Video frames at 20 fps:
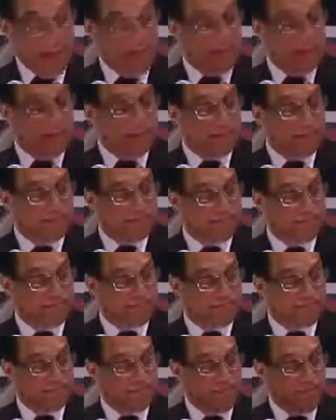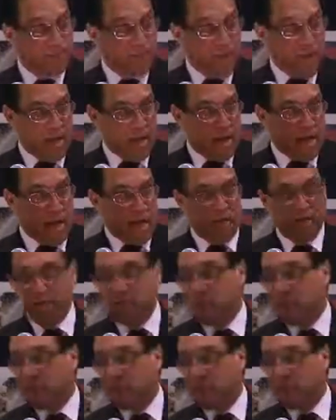islands. I
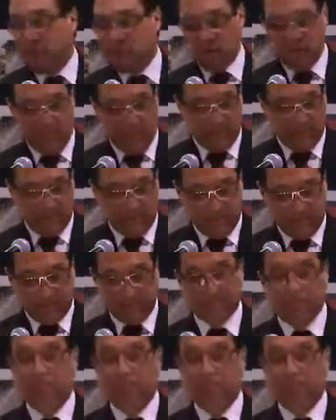thank you for your attention.